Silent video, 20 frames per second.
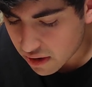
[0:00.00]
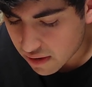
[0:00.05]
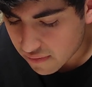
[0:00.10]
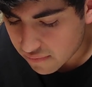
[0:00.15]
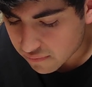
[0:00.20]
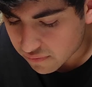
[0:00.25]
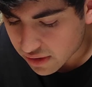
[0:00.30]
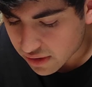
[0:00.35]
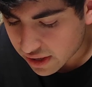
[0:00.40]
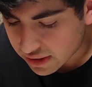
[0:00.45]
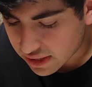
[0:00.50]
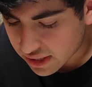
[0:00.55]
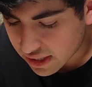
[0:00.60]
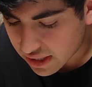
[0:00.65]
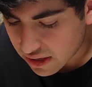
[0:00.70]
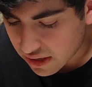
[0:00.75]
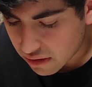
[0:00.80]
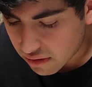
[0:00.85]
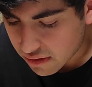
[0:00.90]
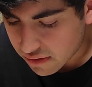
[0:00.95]
"Not that I
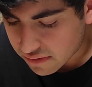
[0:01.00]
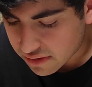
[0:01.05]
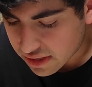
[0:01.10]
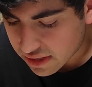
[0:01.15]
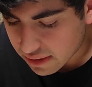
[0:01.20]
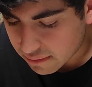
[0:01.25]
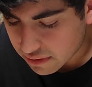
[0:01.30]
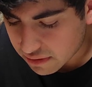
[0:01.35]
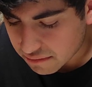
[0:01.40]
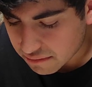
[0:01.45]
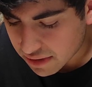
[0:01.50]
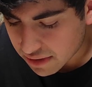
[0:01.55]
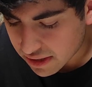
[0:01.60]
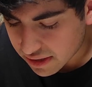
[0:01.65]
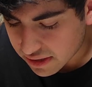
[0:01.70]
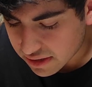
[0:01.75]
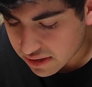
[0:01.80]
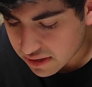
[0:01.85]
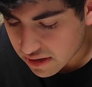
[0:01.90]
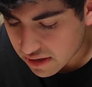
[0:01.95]
know of," stammered
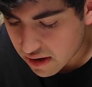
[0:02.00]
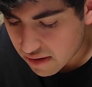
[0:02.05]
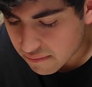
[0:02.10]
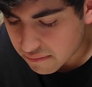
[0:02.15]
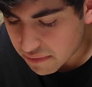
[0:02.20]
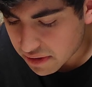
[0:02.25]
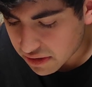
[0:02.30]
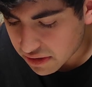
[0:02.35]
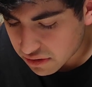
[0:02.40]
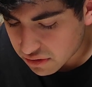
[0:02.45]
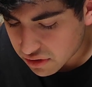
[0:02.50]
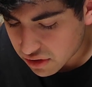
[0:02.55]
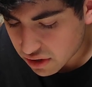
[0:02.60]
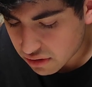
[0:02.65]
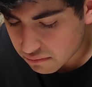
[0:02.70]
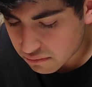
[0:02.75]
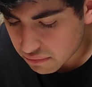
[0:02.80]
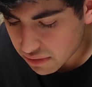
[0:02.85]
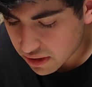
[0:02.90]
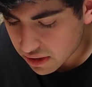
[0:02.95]
Miss. "But you should
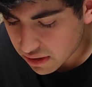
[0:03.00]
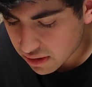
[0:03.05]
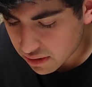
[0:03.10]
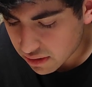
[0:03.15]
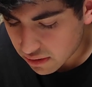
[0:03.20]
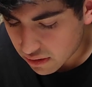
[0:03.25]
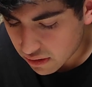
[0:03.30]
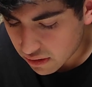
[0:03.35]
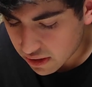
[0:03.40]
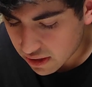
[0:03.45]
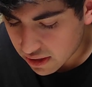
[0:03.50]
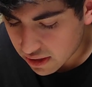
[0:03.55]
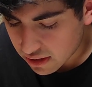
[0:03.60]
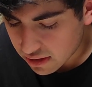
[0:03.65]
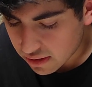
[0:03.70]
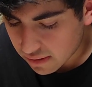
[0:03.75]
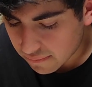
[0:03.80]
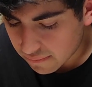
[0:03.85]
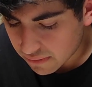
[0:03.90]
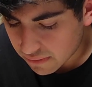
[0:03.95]
be in the
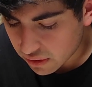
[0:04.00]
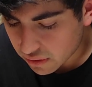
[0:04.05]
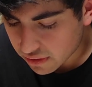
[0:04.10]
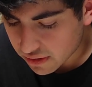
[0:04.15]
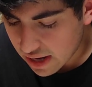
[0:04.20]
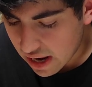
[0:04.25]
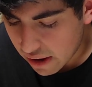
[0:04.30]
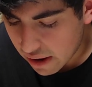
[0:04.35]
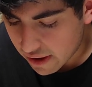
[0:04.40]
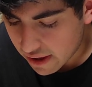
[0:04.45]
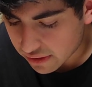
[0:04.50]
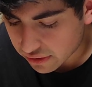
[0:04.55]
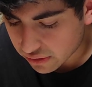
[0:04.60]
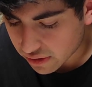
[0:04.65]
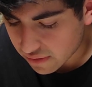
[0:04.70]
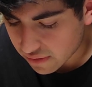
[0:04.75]
field now, Heathcliff.